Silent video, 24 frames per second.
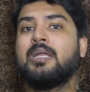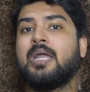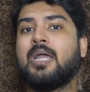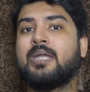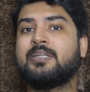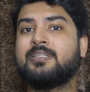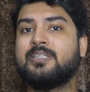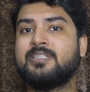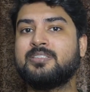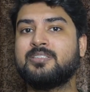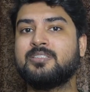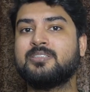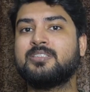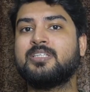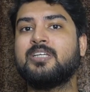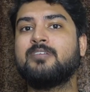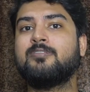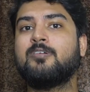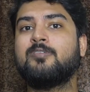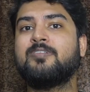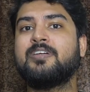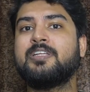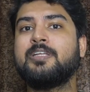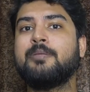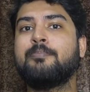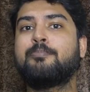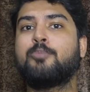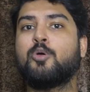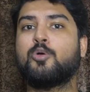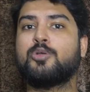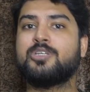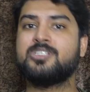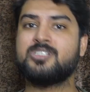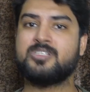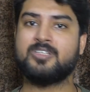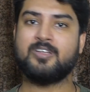and he just gave a very
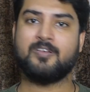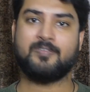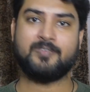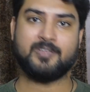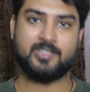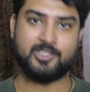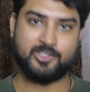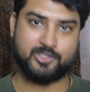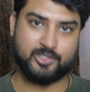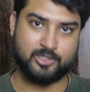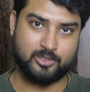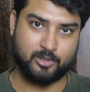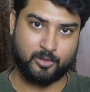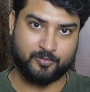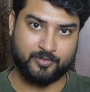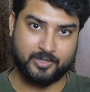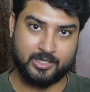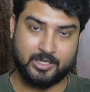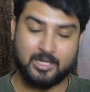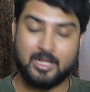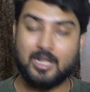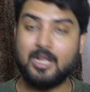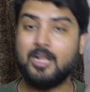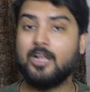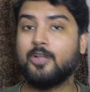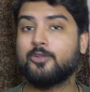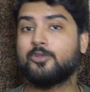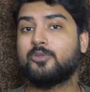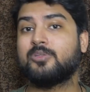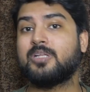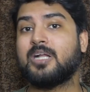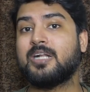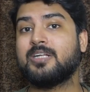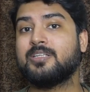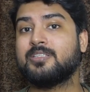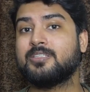bookish definition of it so
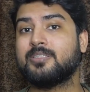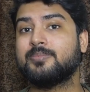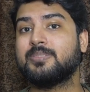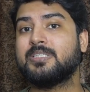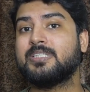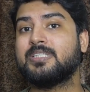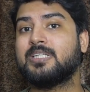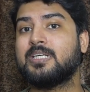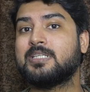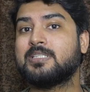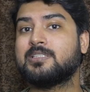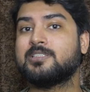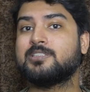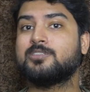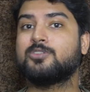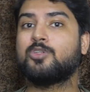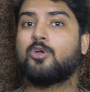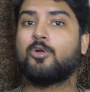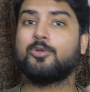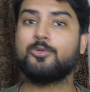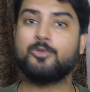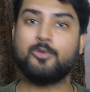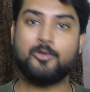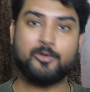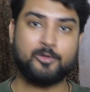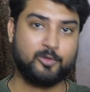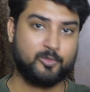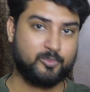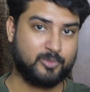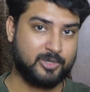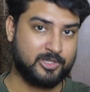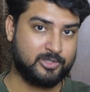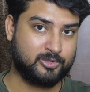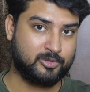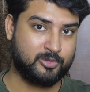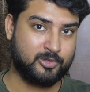that is something that is not going to
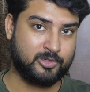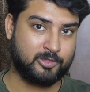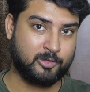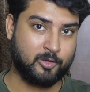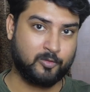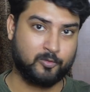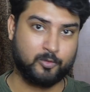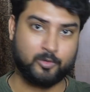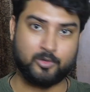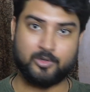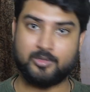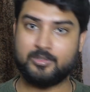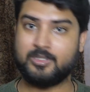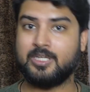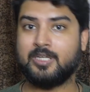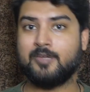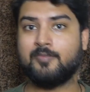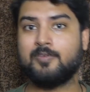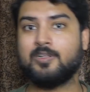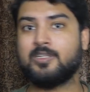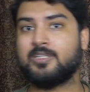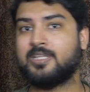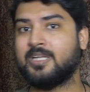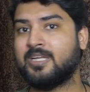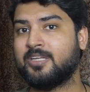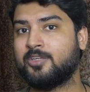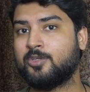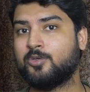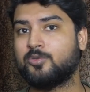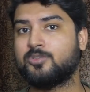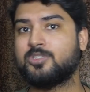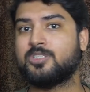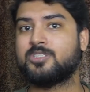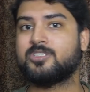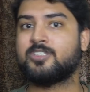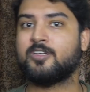impress your interviewer they will think you
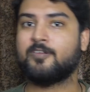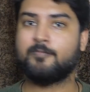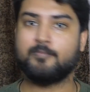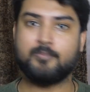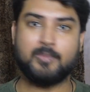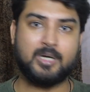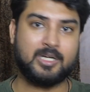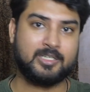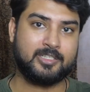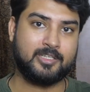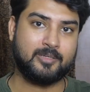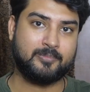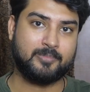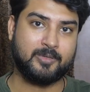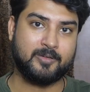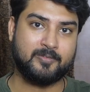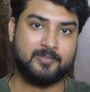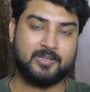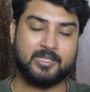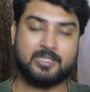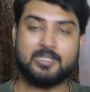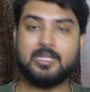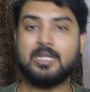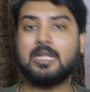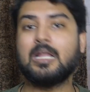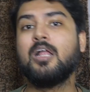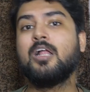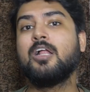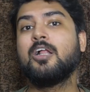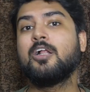just have mugged up everything